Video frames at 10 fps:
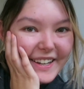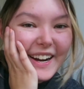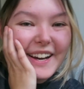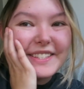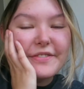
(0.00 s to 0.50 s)

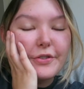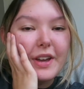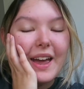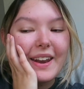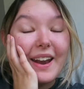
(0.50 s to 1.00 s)
guys, if you
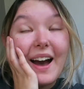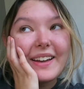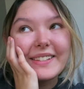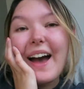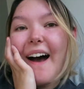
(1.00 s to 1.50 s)

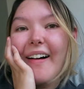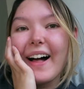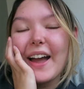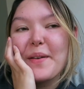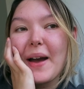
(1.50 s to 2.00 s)
cannot tell,
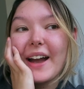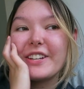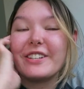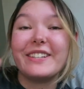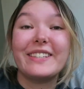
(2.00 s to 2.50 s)
I am
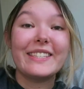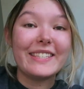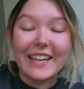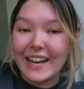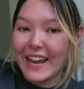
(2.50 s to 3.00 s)
actually
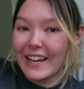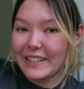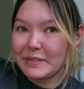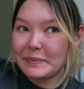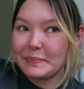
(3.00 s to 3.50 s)

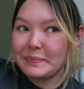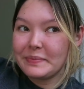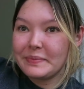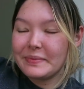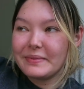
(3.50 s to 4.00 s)
sitting
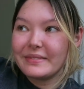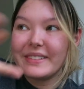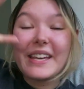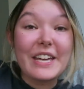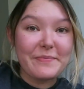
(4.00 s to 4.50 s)

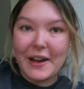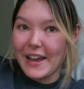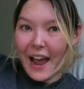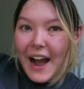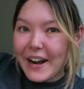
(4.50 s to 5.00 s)
in my
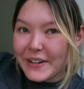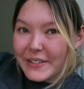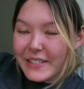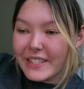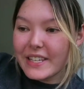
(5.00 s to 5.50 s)

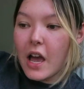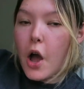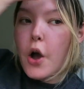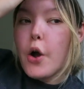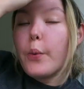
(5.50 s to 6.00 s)
house,
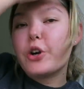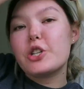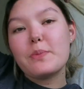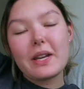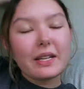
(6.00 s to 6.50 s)

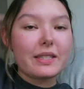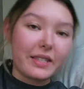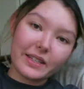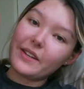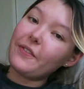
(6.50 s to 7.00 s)
which means
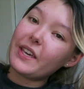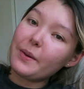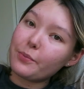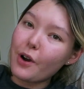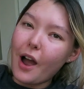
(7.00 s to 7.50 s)

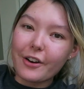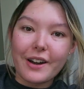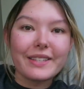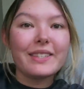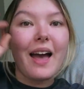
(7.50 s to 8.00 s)
significant
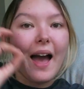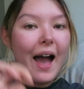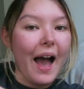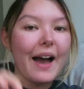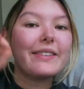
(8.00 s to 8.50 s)
progress
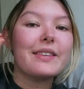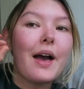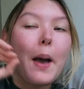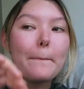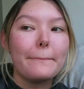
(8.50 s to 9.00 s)
has
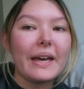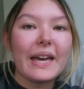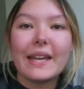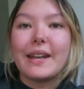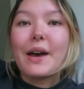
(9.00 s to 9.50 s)

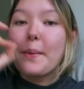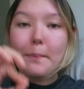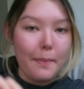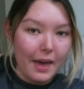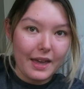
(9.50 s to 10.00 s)
been
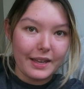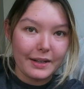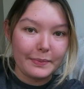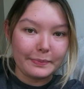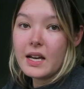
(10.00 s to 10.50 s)

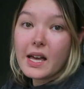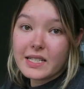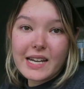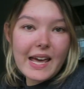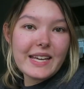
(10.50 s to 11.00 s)
made.
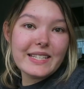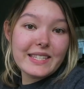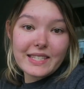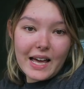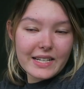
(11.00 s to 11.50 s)
Today is
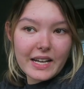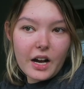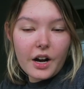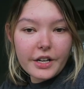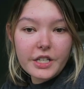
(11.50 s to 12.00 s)
Sunday,
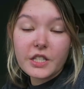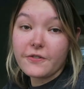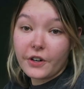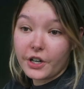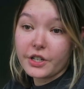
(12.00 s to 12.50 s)

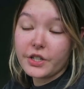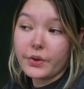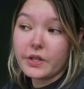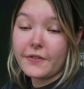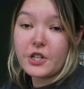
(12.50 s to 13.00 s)
August 1st, so
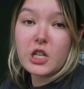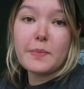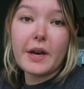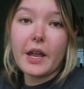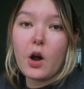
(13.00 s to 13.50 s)
it's officially
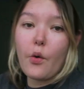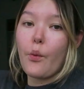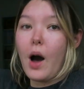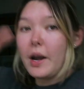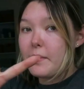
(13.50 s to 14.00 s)
been
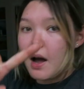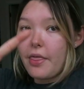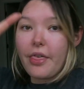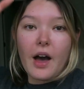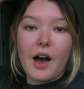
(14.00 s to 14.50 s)
1
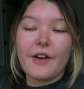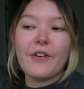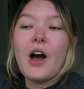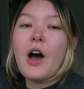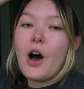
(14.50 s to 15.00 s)
month of
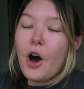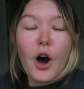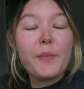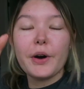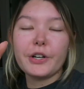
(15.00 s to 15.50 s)

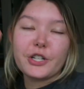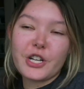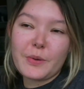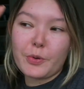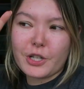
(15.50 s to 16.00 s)
home
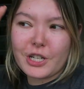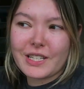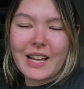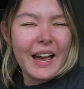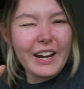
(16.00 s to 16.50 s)
ownership, which
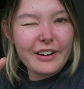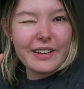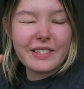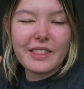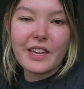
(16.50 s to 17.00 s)
is kind of
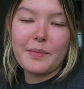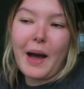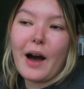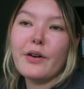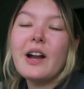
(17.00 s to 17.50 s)
crazy to think
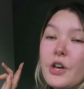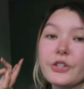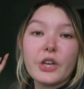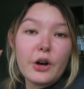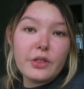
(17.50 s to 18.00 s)
about.
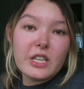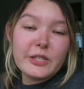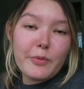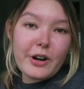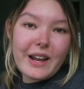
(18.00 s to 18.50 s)
So
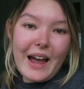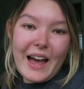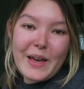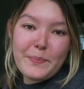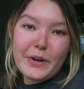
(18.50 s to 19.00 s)
this morning
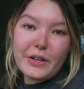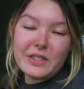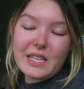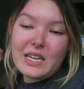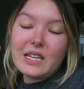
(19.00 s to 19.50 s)
I
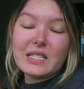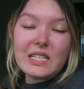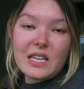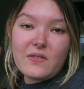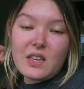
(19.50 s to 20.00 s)
built the
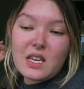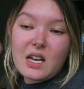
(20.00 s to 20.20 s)
TV